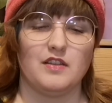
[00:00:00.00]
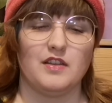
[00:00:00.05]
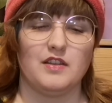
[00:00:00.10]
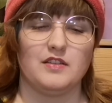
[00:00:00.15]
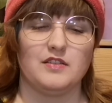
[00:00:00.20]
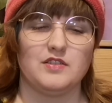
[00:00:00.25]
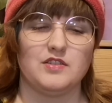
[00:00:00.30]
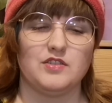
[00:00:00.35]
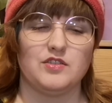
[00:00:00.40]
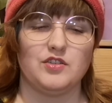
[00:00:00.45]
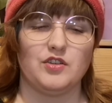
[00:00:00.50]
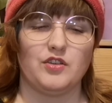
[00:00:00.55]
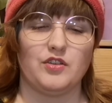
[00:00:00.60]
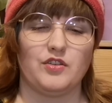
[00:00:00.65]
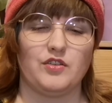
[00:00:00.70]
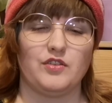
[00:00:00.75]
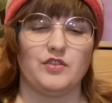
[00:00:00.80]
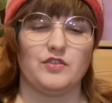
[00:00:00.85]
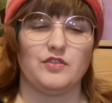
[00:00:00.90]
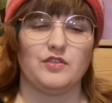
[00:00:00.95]
It's
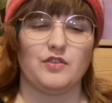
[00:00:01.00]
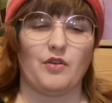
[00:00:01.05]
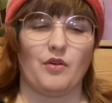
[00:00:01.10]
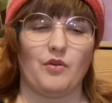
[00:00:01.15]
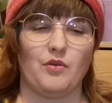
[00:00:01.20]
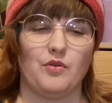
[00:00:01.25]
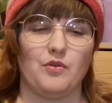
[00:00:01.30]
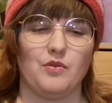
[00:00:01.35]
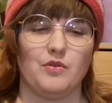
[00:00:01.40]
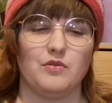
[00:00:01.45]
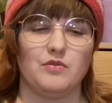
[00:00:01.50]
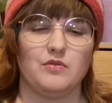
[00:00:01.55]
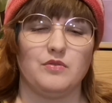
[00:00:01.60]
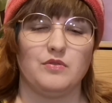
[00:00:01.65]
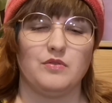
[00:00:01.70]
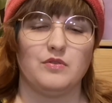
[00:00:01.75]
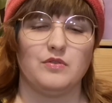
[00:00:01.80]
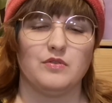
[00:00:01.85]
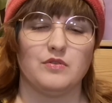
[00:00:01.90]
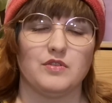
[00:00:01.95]
just so,
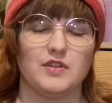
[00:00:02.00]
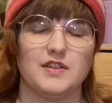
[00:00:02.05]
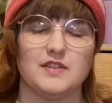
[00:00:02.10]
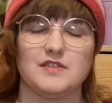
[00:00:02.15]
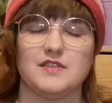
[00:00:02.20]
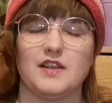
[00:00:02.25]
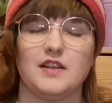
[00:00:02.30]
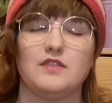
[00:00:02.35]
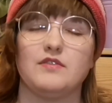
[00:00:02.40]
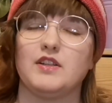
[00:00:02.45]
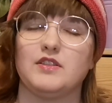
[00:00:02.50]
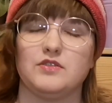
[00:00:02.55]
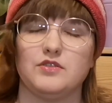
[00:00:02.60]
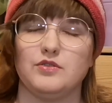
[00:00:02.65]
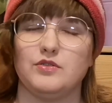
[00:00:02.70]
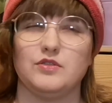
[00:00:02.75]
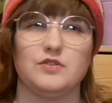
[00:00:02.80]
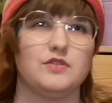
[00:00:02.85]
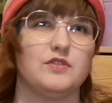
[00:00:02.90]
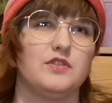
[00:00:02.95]
it's
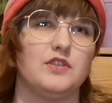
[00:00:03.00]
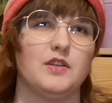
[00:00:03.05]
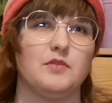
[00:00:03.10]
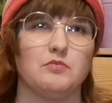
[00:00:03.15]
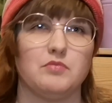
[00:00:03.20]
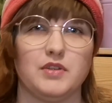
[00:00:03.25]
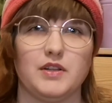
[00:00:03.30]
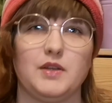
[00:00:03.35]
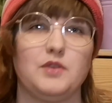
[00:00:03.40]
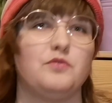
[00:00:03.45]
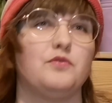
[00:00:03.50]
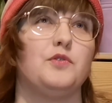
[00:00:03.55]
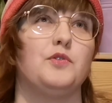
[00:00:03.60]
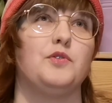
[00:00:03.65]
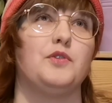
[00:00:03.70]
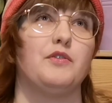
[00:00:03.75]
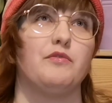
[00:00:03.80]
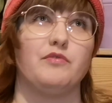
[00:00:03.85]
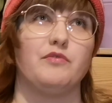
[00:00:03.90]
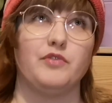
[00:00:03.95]
adventurous and
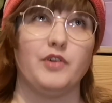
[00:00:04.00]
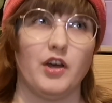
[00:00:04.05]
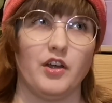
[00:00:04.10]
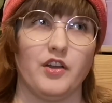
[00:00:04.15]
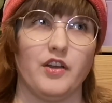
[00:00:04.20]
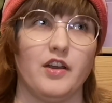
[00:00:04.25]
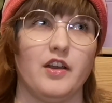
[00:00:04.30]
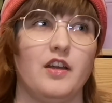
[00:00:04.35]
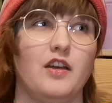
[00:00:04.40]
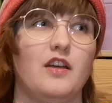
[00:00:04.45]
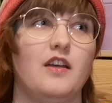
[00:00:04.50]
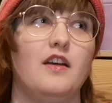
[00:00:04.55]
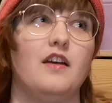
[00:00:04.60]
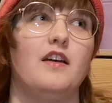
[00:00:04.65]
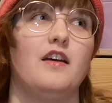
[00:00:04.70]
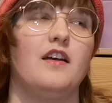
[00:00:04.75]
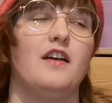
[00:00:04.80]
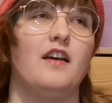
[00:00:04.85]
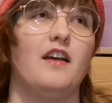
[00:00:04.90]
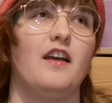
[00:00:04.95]
playful and fun.
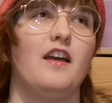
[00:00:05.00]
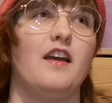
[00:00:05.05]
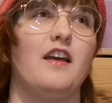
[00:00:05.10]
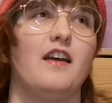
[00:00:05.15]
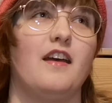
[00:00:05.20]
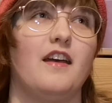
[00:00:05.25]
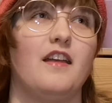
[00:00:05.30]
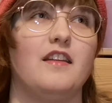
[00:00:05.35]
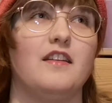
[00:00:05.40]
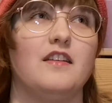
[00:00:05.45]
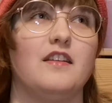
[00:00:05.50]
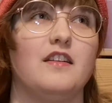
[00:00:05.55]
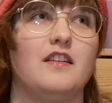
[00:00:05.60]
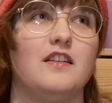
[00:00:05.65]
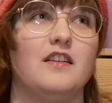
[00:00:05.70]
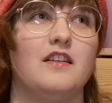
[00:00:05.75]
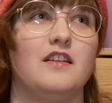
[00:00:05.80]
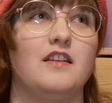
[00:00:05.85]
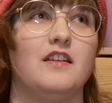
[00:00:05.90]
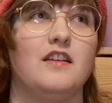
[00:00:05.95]
And
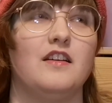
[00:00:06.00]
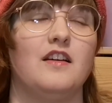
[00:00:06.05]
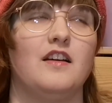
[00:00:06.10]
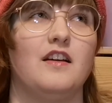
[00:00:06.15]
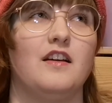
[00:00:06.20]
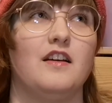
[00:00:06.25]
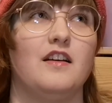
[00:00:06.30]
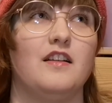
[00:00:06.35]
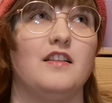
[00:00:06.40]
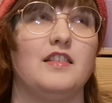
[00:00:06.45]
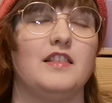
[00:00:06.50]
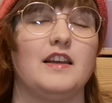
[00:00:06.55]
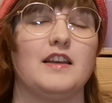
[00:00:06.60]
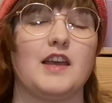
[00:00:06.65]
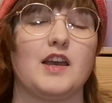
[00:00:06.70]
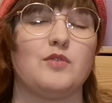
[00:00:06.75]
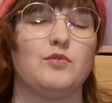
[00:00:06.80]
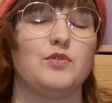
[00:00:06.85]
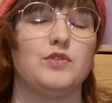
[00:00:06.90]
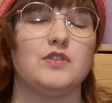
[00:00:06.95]

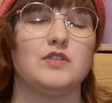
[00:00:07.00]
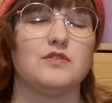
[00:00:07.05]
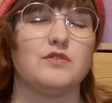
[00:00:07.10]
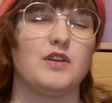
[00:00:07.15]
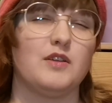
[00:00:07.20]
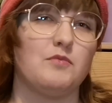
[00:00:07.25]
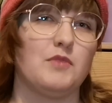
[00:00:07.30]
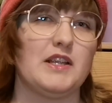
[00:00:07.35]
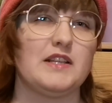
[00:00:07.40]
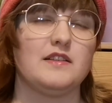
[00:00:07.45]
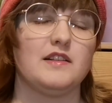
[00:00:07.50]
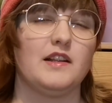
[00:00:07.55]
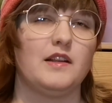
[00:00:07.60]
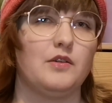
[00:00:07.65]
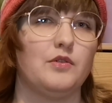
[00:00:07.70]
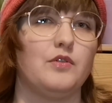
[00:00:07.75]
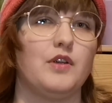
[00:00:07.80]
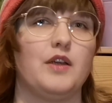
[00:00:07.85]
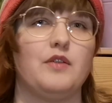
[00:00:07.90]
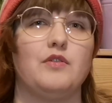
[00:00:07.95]
like, I would describe it as
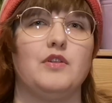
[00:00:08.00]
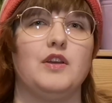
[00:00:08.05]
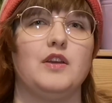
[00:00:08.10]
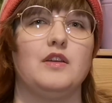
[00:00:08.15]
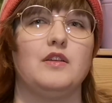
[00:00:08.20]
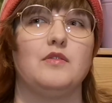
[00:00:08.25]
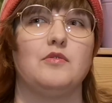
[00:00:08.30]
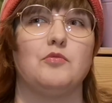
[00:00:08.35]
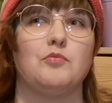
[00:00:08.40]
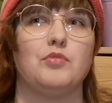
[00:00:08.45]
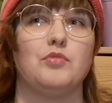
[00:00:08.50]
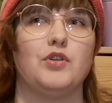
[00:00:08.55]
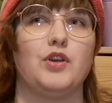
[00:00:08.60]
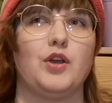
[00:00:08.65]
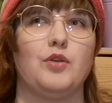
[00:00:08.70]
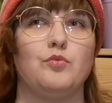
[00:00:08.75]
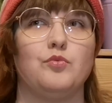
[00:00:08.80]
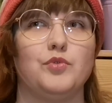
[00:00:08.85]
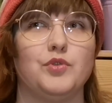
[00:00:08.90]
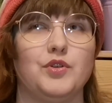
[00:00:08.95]
literary, but
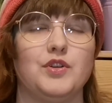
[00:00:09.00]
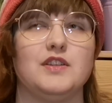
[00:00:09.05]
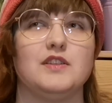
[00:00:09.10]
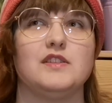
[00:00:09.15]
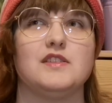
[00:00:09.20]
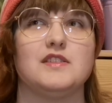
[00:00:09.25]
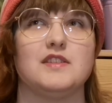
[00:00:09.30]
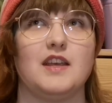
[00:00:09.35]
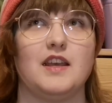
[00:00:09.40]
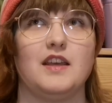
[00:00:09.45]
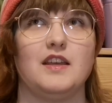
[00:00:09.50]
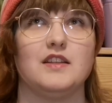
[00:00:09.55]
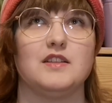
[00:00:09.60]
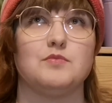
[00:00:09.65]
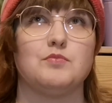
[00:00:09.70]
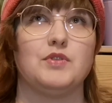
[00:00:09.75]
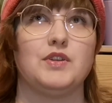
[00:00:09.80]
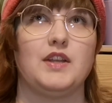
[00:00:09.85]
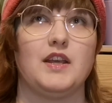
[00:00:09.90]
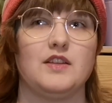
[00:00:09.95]
I wouldn't say
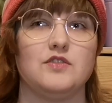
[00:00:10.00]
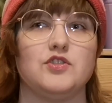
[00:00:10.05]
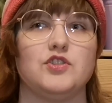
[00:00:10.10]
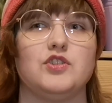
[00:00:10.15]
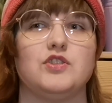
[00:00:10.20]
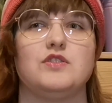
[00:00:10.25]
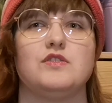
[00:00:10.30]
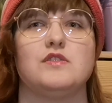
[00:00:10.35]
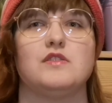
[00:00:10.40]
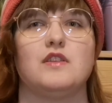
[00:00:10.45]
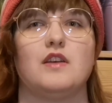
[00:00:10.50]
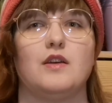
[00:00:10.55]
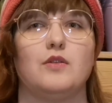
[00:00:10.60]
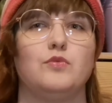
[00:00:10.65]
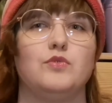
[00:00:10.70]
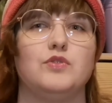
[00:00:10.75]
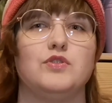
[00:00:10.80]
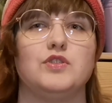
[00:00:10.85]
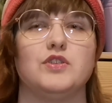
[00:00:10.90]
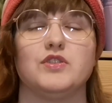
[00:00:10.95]
it's pretentious.
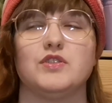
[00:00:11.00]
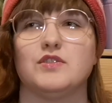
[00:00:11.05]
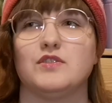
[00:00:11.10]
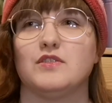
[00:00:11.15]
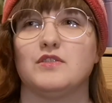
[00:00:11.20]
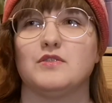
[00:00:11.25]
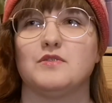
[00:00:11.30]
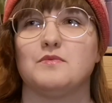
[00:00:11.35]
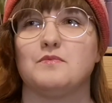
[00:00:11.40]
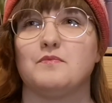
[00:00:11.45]
I would just,